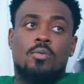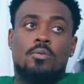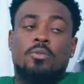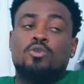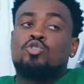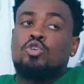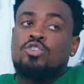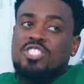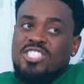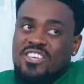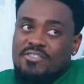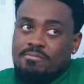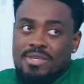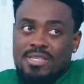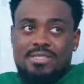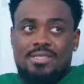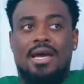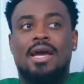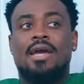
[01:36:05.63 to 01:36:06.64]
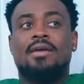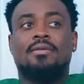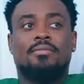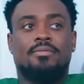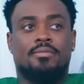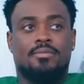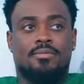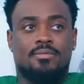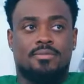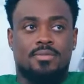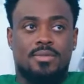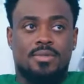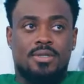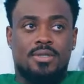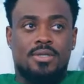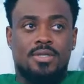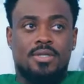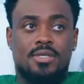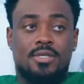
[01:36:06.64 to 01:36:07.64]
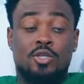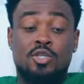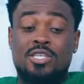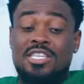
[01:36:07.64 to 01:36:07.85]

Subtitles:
But just give me time. You